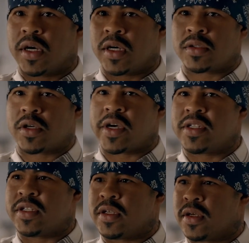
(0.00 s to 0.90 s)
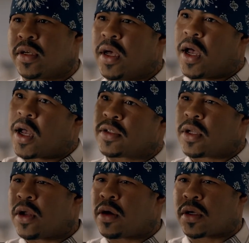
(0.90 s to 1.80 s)
"I'm crazy. I'm the
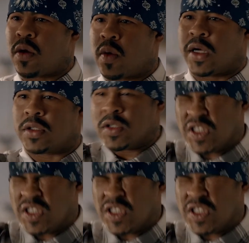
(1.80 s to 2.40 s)
local